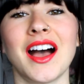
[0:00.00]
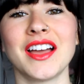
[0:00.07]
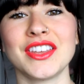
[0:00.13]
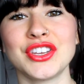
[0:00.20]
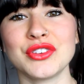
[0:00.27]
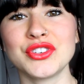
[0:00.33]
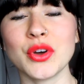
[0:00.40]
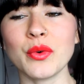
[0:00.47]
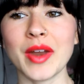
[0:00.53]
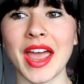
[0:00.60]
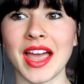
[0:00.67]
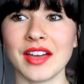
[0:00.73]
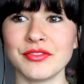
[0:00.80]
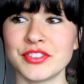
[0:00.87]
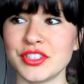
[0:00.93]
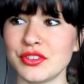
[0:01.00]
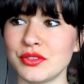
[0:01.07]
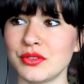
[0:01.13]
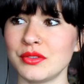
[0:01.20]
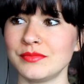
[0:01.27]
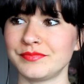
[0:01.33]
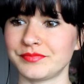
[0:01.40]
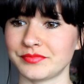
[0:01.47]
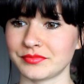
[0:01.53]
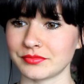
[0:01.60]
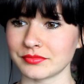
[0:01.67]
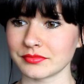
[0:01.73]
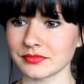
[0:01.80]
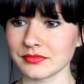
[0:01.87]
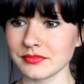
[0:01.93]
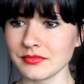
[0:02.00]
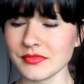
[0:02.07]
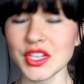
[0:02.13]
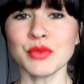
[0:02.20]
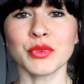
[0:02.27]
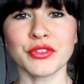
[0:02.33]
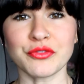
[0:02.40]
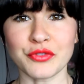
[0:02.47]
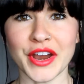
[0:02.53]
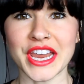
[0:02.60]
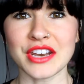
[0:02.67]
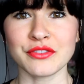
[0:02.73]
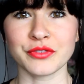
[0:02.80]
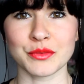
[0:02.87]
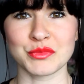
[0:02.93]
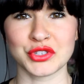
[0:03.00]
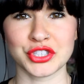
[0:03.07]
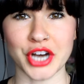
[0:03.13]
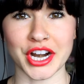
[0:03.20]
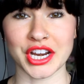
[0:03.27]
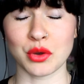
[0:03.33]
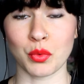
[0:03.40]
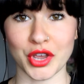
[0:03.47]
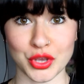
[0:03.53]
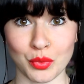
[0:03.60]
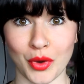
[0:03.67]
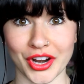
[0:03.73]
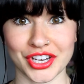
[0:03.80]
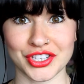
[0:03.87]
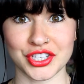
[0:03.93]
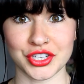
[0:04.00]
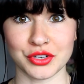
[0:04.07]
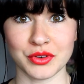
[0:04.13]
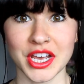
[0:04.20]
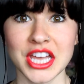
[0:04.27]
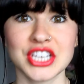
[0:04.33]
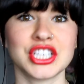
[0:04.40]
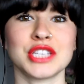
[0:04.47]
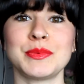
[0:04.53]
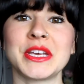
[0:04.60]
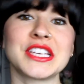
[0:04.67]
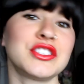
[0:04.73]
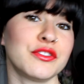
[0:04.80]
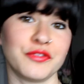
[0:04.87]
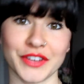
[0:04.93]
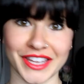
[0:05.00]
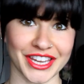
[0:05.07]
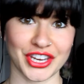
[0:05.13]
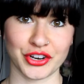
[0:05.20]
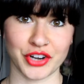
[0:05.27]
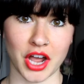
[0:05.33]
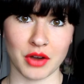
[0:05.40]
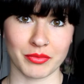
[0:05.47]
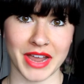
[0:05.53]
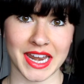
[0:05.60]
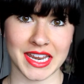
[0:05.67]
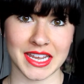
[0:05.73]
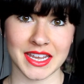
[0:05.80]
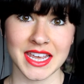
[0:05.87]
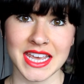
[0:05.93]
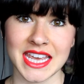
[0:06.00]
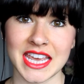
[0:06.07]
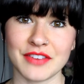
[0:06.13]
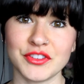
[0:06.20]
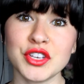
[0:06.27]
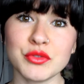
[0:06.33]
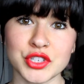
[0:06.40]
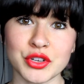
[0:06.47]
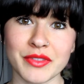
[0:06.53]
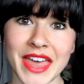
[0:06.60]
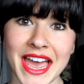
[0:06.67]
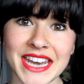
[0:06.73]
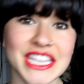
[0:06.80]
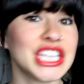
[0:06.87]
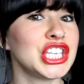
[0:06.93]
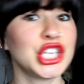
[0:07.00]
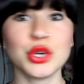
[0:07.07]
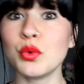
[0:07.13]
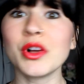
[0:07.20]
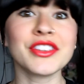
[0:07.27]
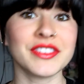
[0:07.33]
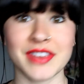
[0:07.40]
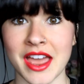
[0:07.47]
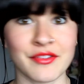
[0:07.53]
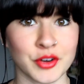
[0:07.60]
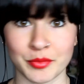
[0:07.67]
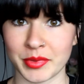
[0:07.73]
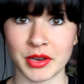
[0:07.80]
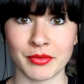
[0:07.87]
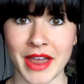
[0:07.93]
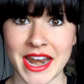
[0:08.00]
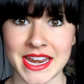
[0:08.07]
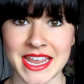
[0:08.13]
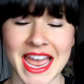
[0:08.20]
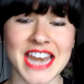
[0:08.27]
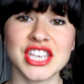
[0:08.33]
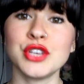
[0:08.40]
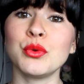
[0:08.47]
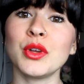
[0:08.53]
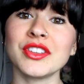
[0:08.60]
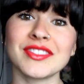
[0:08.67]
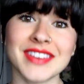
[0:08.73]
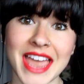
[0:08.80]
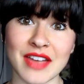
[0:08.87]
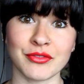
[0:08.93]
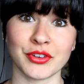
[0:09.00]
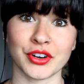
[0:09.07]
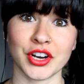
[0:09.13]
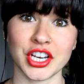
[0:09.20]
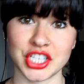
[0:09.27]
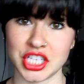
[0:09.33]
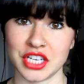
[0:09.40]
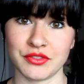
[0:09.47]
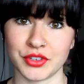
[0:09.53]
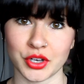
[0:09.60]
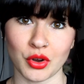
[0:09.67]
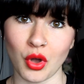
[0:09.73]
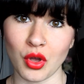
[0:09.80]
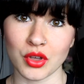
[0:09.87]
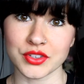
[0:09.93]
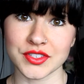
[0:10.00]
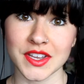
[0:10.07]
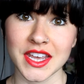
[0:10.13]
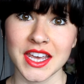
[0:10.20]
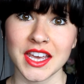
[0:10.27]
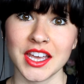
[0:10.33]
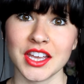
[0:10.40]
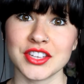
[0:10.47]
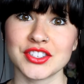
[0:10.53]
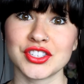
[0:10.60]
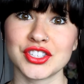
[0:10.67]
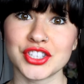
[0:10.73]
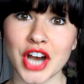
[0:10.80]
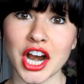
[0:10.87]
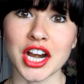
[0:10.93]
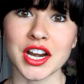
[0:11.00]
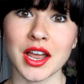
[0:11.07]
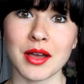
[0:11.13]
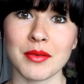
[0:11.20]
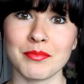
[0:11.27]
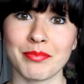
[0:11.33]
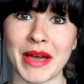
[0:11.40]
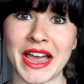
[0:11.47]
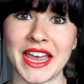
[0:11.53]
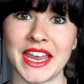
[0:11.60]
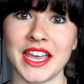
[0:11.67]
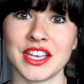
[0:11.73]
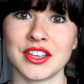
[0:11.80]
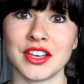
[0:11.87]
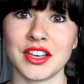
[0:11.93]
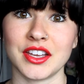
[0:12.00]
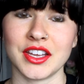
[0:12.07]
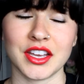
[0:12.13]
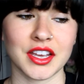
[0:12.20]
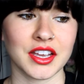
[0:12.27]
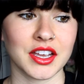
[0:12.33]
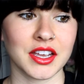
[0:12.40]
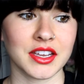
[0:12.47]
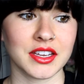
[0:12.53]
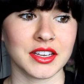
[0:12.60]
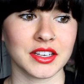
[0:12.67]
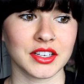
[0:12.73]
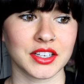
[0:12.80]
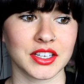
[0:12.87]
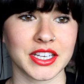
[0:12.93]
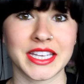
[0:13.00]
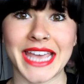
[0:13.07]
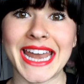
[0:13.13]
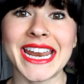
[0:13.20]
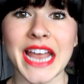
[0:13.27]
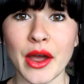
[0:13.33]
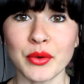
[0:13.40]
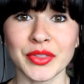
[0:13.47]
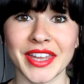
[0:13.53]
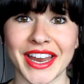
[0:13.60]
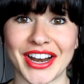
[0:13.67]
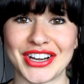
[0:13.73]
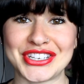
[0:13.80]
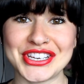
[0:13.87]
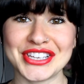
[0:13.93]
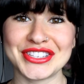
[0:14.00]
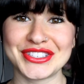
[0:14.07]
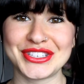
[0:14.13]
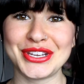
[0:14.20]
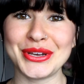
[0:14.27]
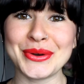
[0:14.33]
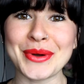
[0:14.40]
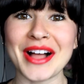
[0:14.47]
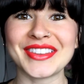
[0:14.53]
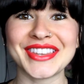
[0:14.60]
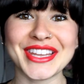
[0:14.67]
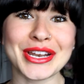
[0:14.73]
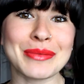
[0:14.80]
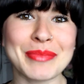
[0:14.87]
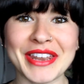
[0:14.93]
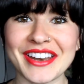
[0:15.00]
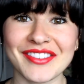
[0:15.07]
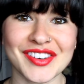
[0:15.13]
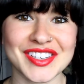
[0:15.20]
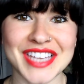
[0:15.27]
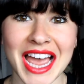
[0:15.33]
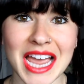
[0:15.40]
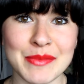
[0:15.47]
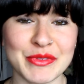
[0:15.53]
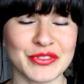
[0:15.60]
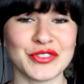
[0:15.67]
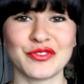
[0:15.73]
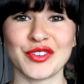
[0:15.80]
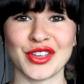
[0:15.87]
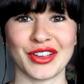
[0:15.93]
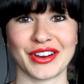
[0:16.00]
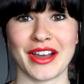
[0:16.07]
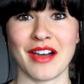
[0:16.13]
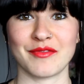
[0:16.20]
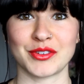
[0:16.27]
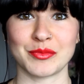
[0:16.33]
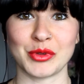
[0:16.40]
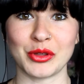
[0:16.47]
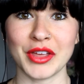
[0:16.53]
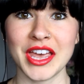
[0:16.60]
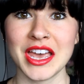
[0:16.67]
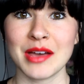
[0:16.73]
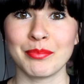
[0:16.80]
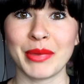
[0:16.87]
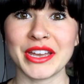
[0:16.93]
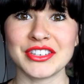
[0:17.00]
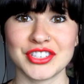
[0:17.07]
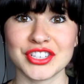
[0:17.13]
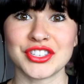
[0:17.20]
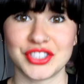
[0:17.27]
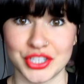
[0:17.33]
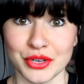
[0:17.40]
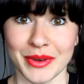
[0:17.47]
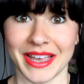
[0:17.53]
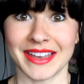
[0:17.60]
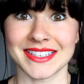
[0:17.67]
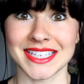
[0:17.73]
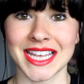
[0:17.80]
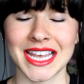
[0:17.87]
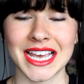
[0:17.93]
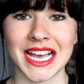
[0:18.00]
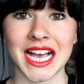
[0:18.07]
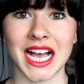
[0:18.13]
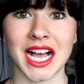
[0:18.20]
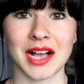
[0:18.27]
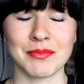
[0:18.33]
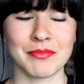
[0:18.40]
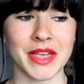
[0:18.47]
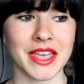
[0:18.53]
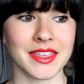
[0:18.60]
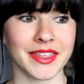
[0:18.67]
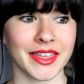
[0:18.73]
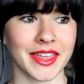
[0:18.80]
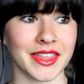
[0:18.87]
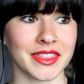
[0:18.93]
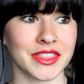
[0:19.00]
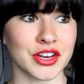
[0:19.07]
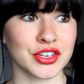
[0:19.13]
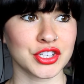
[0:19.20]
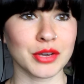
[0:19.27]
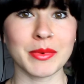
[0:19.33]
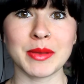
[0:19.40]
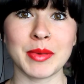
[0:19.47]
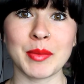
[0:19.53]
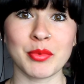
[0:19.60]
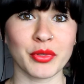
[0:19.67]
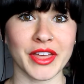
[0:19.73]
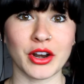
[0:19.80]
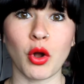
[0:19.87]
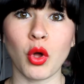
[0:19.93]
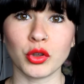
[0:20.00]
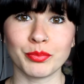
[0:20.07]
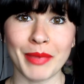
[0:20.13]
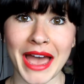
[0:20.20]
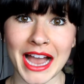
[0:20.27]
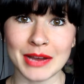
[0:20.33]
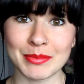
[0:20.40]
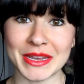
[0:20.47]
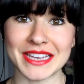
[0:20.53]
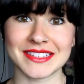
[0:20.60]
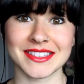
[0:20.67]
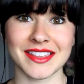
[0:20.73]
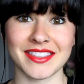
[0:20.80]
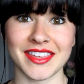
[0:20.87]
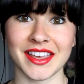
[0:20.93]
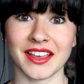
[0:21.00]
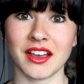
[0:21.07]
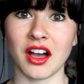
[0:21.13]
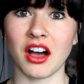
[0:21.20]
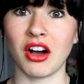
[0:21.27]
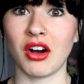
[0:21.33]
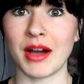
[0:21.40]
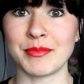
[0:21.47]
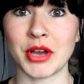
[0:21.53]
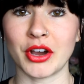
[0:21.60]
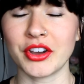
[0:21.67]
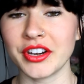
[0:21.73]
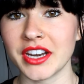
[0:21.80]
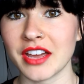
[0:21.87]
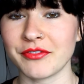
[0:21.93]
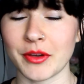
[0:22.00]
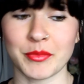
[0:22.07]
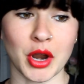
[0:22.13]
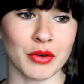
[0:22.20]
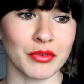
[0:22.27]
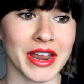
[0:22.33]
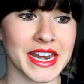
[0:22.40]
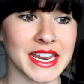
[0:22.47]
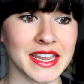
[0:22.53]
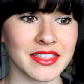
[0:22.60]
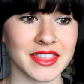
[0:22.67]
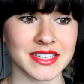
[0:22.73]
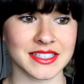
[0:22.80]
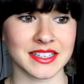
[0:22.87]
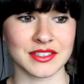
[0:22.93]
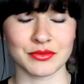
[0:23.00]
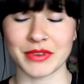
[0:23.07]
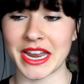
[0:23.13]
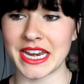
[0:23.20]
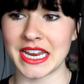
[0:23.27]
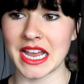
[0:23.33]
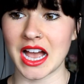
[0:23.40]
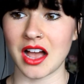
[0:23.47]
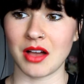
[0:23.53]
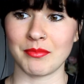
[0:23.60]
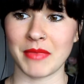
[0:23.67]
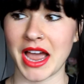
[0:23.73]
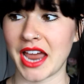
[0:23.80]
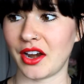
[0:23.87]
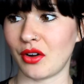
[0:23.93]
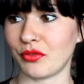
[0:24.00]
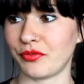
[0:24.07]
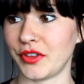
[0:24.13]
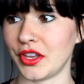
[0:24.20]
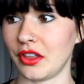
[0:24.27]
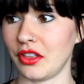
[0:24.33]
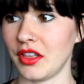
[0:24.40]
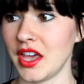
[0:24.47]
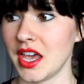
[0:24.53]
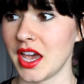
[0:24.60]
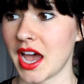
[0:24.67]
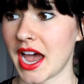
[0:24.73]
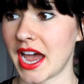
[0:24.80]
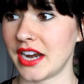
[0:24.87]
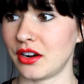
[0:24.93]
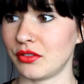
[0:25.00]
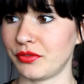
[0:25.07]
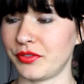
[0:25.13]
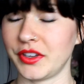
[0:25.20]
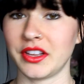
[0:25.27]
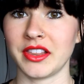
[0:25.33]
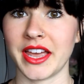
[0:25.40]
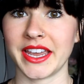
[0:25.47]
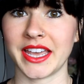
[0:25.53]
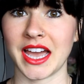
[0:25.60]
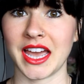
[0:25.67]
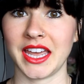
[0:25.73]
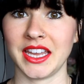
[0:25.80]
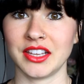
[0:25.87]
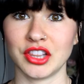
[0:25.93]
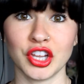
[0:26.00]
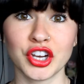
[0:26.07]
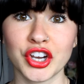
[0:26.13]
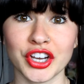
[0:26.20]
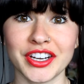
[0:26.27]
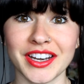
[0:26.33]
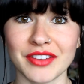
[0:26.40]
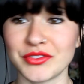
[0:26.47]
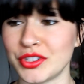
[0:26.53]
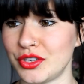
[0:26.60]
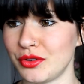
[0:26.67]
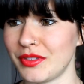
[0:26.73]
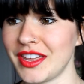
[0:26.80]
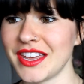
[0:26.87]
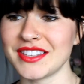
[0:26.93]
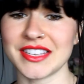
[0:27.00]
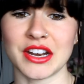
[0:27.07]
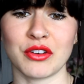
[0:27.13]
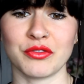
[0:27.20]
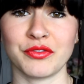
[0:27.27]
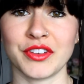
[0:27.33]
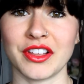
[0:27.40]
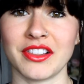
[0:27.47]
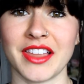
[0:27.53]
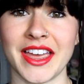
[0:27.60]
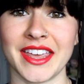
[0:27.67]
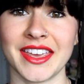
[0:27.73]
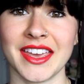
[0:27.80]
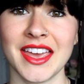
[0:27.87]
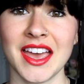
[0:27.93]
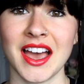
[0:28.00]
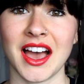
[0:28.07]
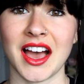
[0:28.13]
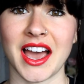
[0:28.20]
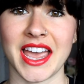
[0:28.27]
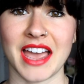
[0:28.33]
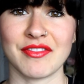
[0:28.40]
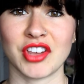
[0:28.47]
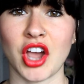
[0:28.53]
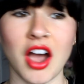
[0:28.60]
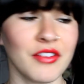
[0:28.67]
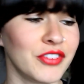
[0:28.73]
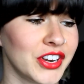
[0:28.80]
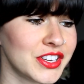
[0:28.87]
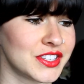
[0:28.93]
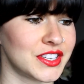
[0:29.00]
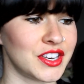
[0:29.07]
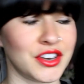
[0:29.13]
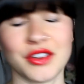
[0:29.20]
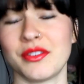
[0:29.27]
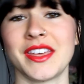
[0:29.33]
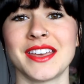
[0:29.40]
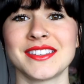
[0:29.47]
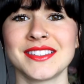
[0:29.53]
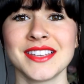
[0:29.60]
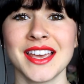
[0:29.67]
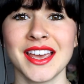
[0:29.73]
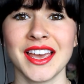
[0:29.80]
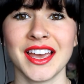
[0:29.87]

You don't have to refrain from starting what you want to do just because you feel like you're not ready. If you do that, you will never be ready and you will never achieve your goals. Start by getting out there. Just do a little bit at a time if you feel uncomfortable, but just do it. Um, there's so many people that hold back because they think, oh, I'm not good enough, I'm not ready, this isn't ready, um, I don't feel, I don't feel like I look good enough to do this, I don't feel like I have the confidence to do this.